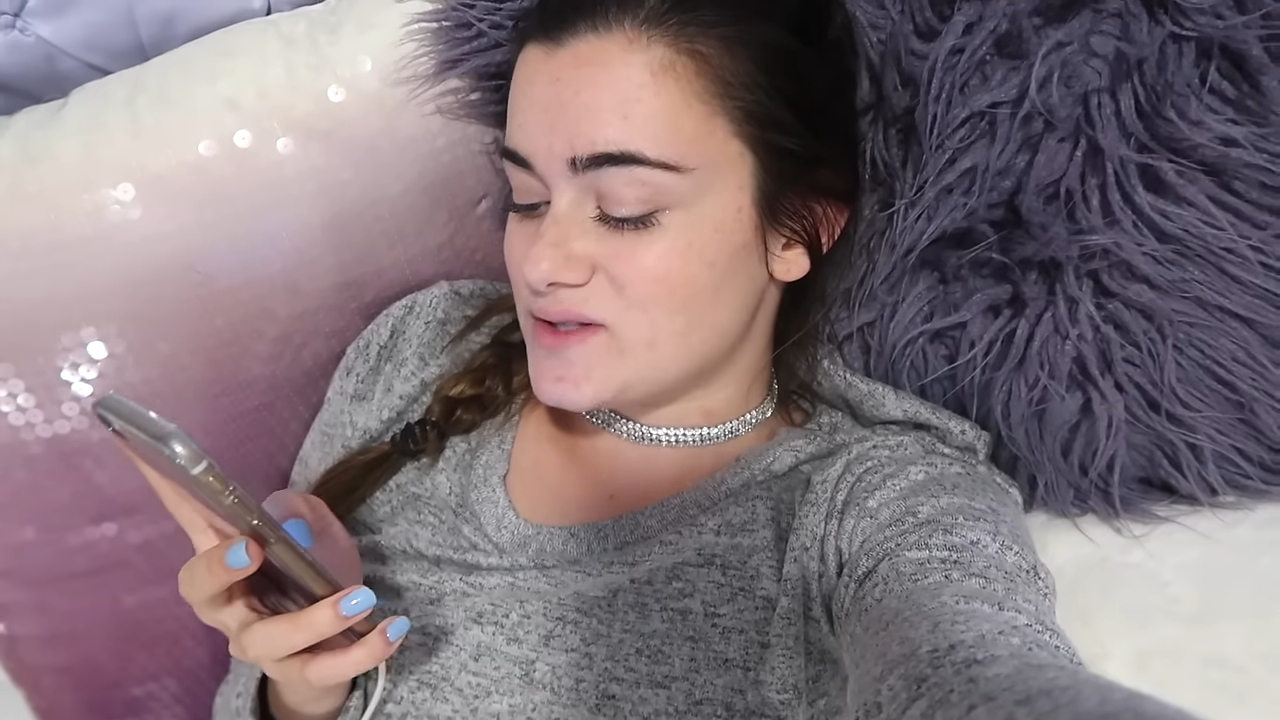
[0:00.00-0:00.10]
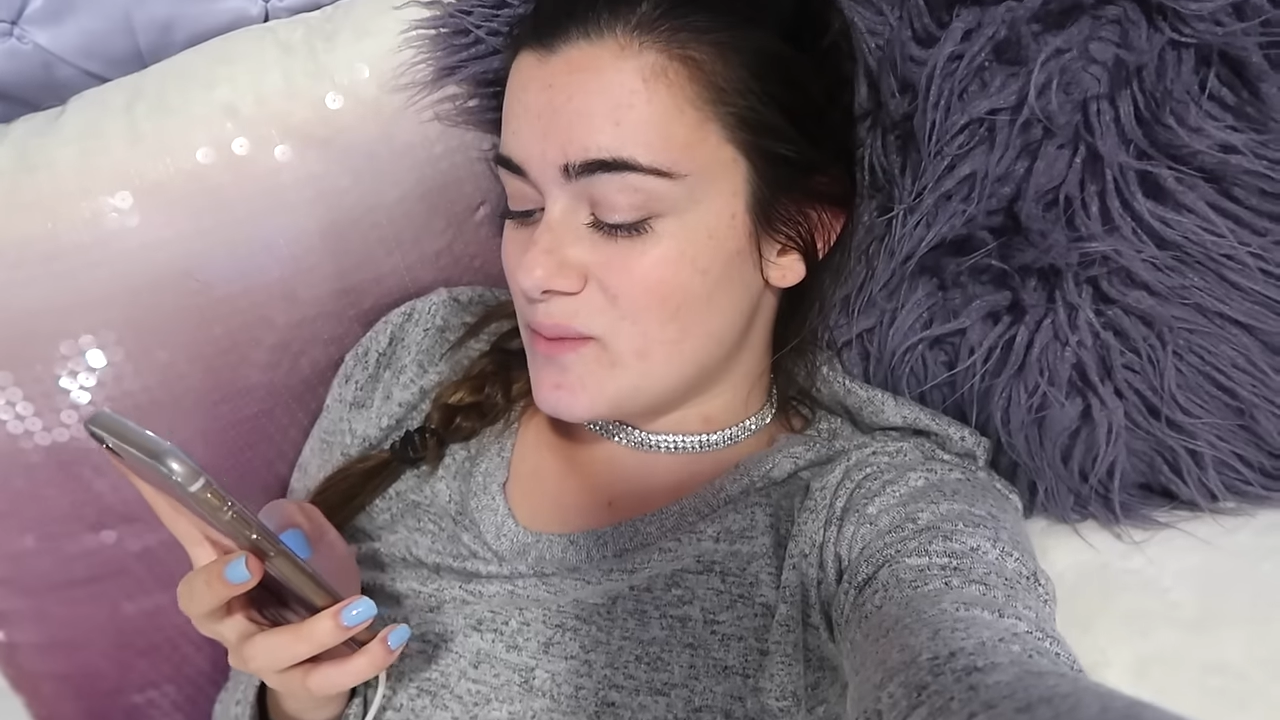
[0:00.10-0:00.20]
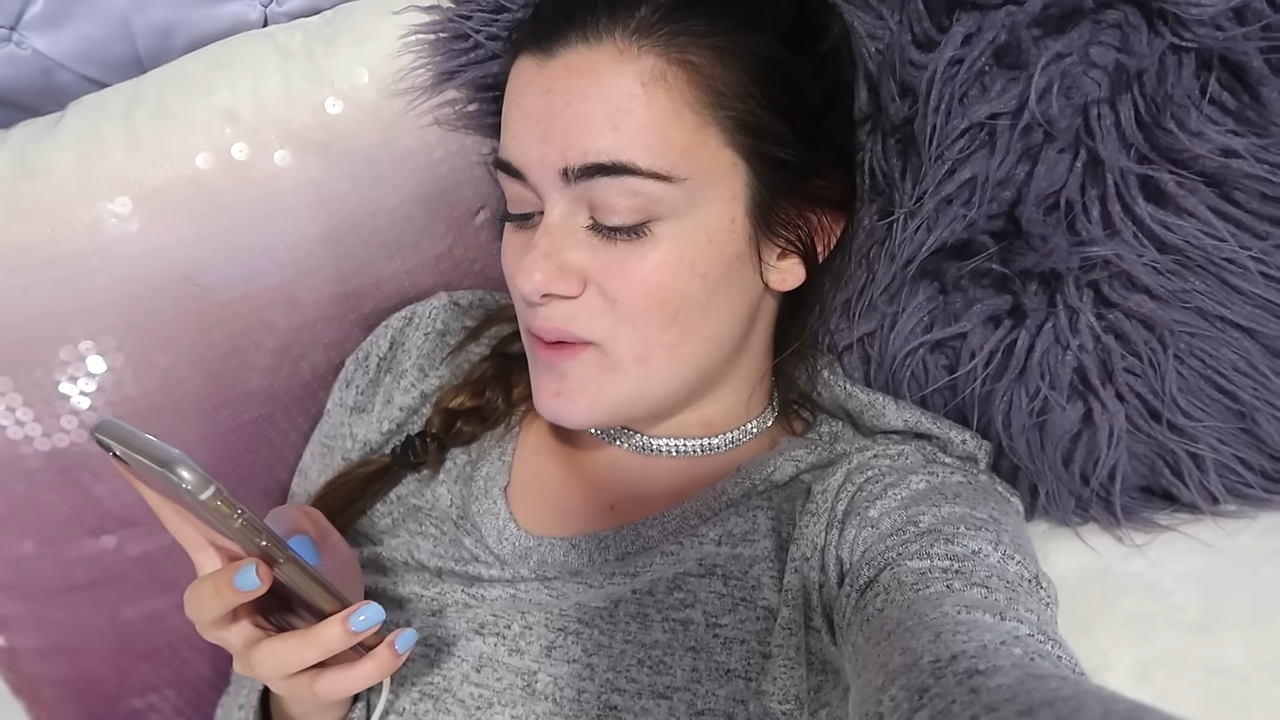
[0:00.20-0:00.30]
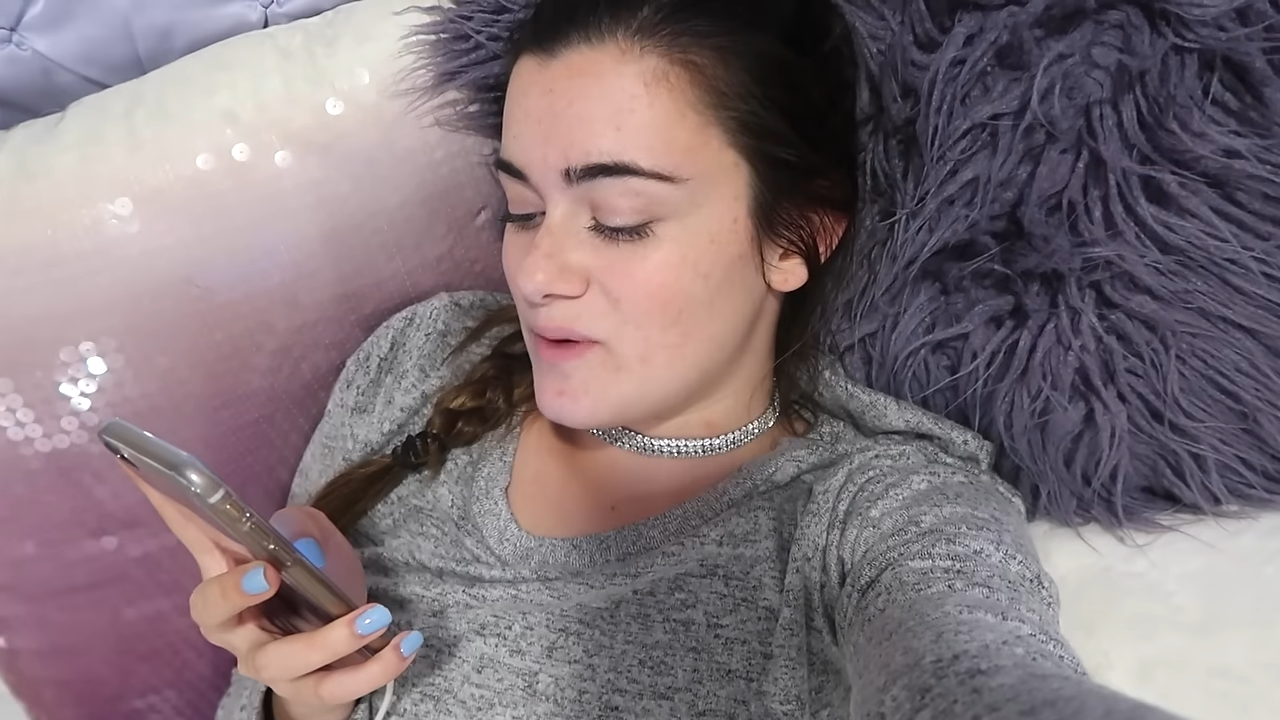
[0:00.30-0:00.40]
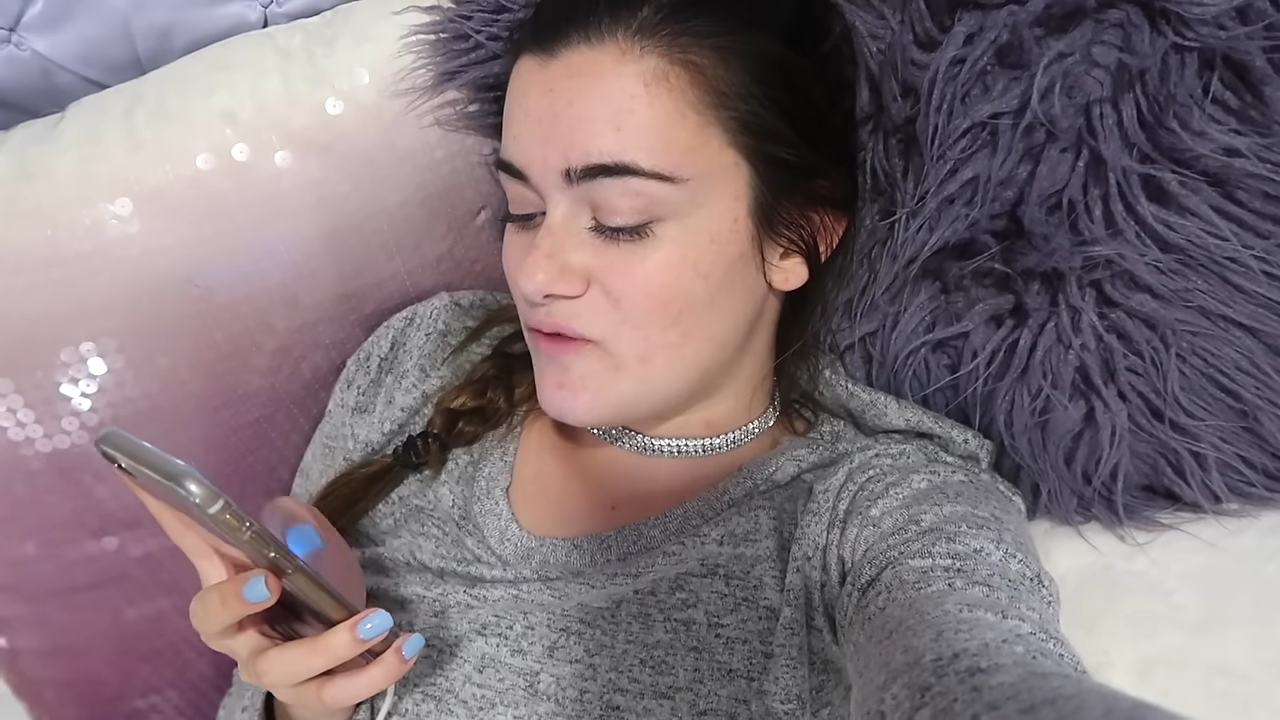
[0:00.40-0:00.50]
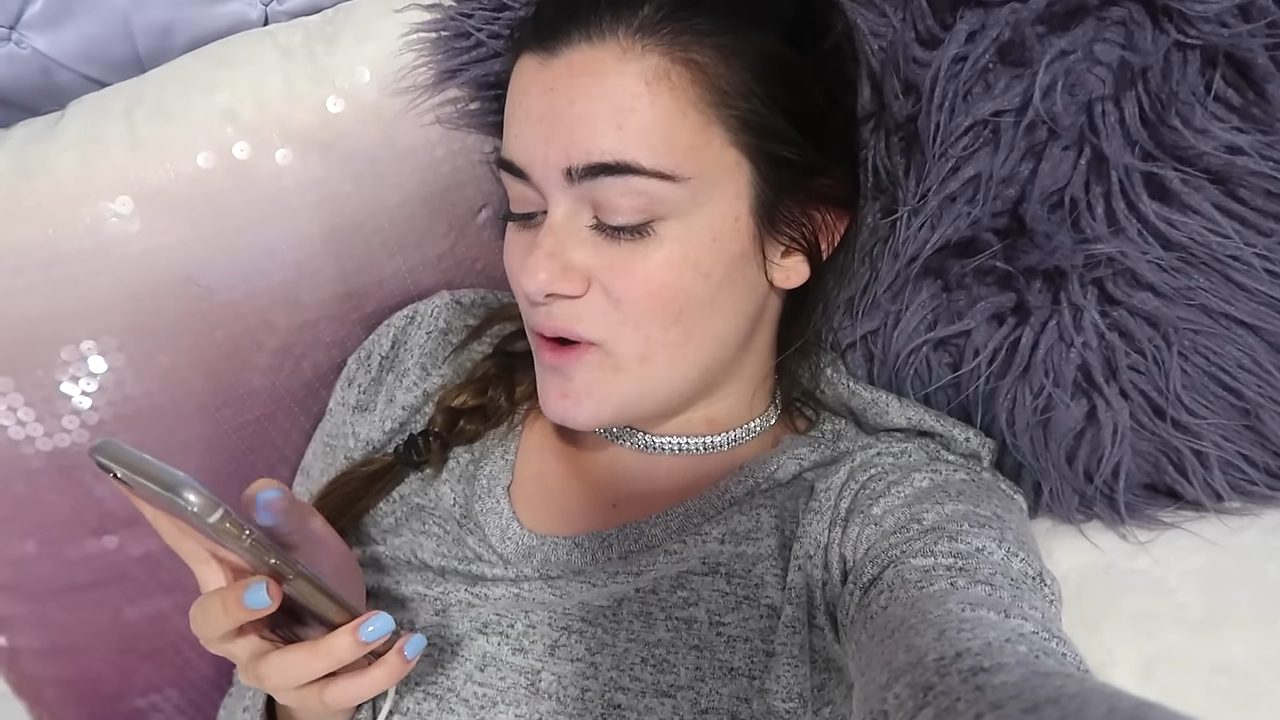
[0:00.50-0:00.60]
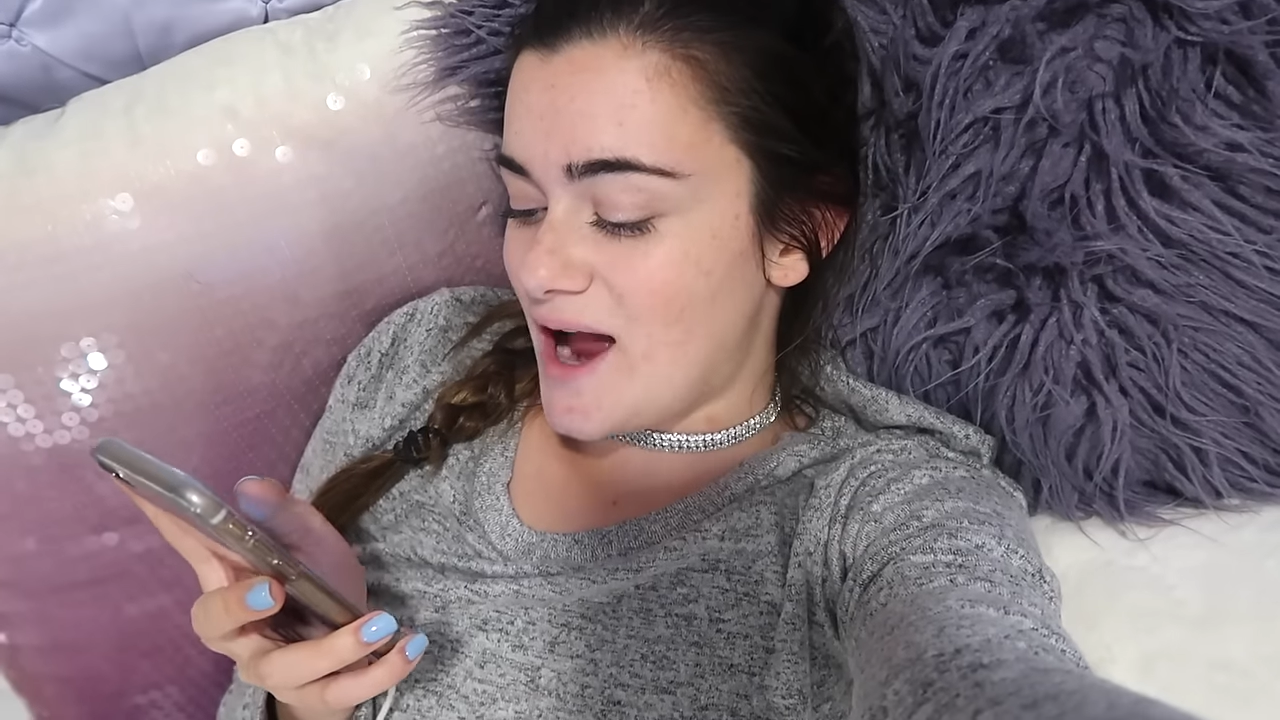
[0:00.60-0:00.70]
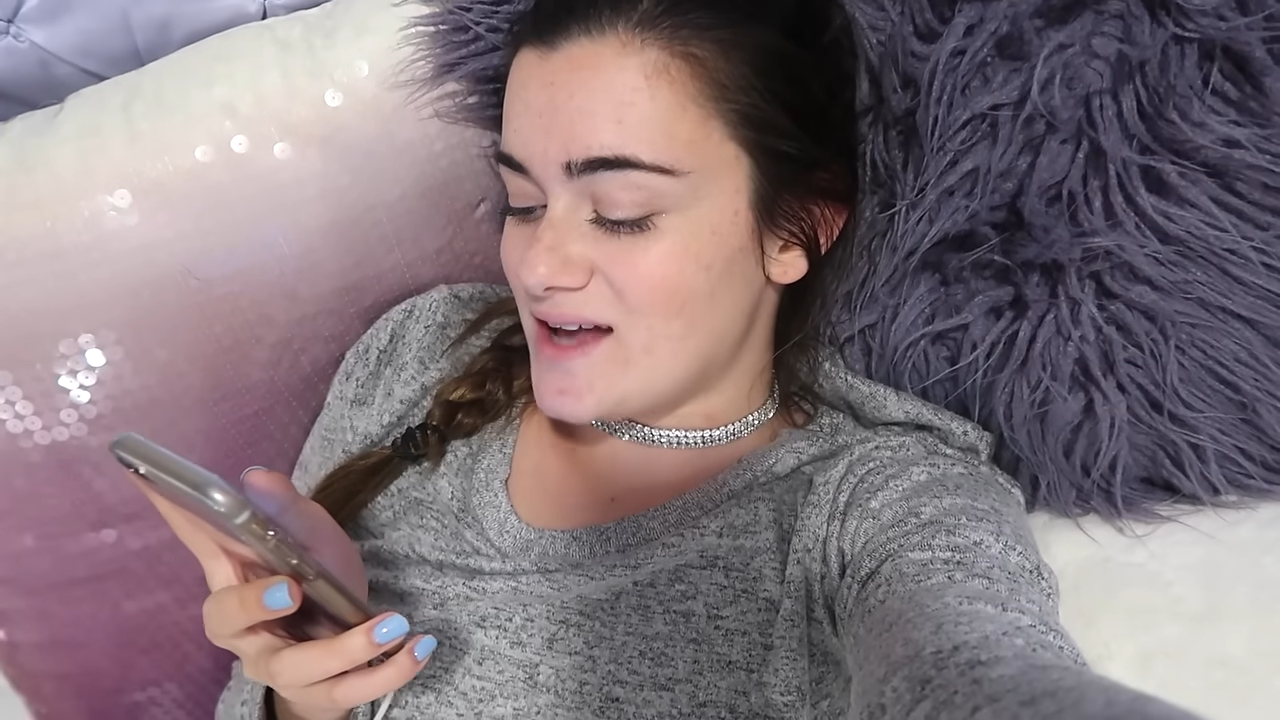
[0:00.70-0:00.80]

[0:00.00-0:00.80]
So someone before